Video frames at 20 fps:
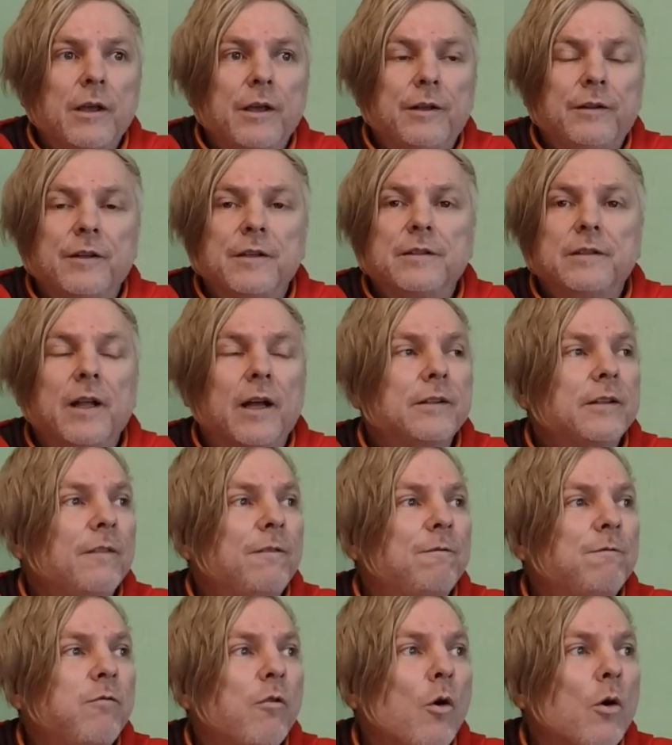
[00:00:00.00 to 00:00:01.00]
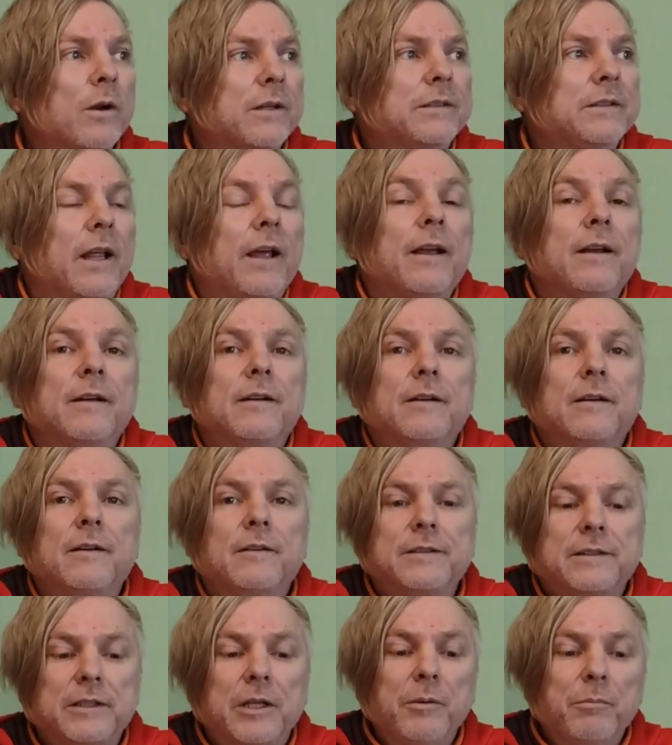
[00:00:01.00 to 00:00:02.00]
It is not a force like
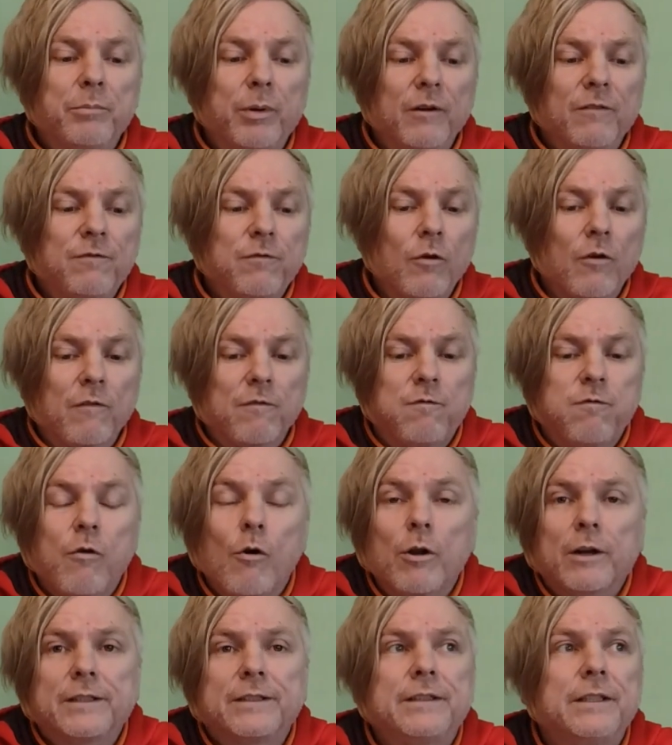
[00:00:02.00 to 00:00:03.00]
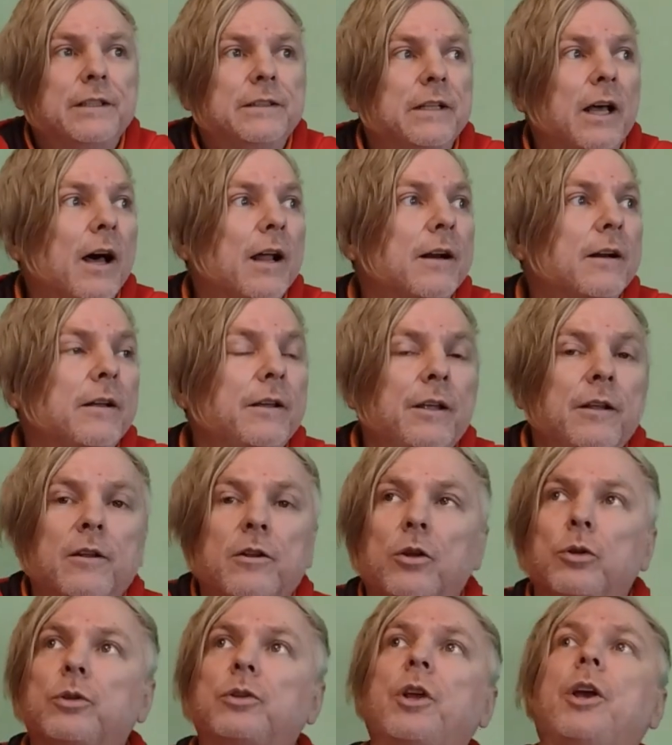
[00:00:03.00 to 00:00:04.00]
a simple force. Forces are in
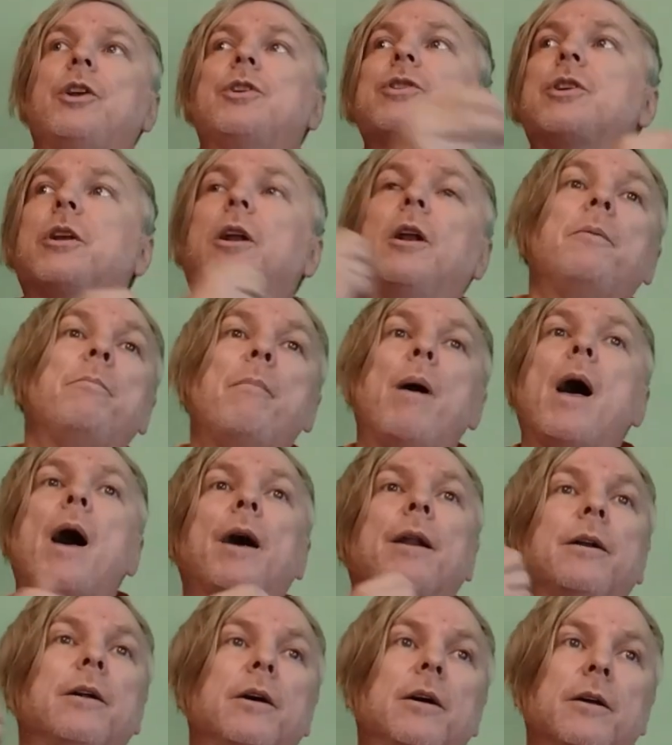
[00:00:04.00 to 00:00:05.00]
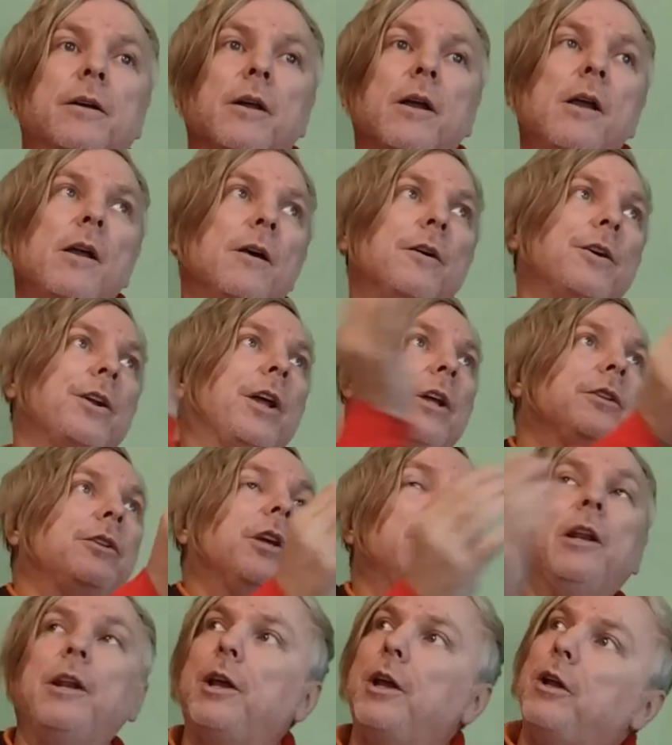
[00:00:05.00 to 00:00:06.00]
rotational manner,
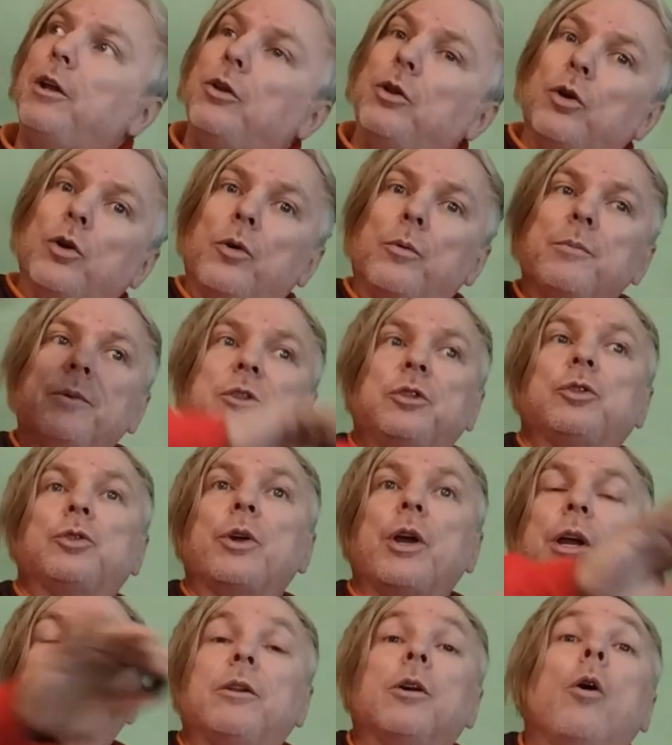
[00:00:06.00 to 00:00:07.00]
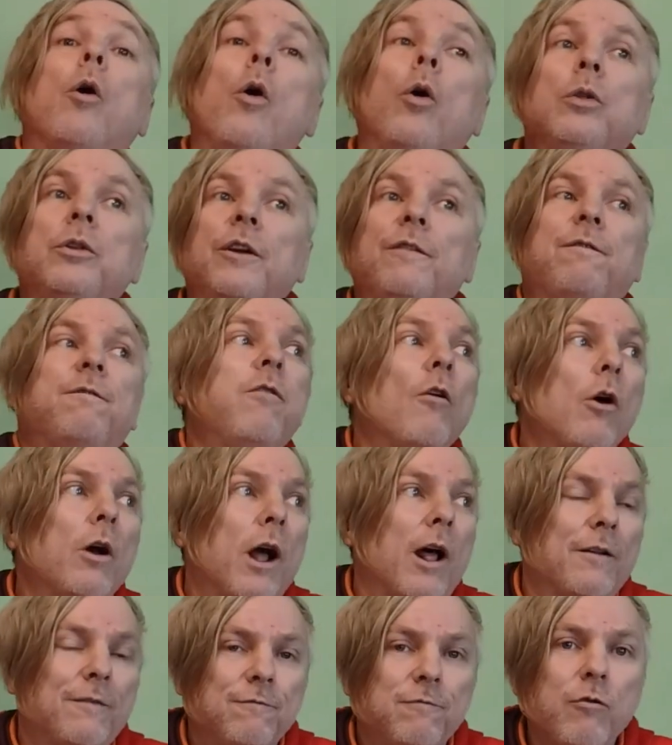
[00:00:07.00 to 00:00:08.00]
rectilinear, straight, all
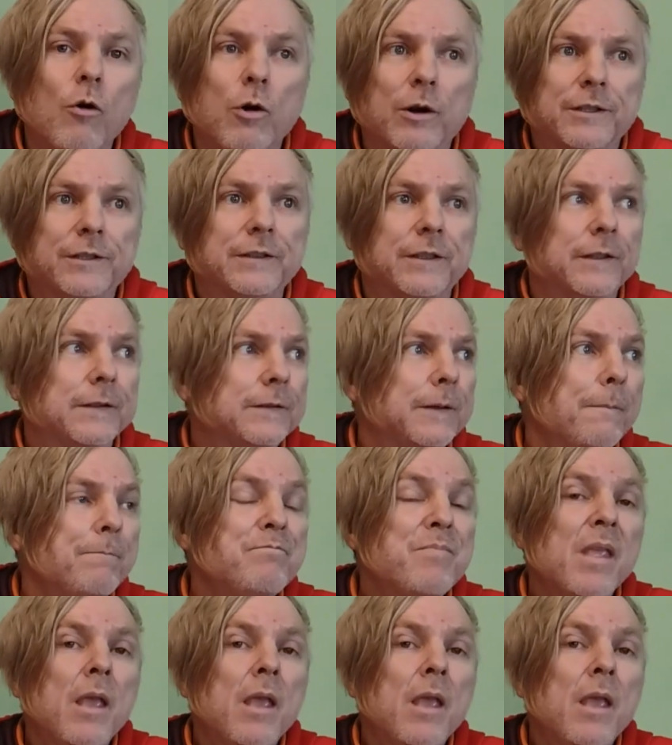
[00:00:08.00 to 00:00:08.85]
are forces.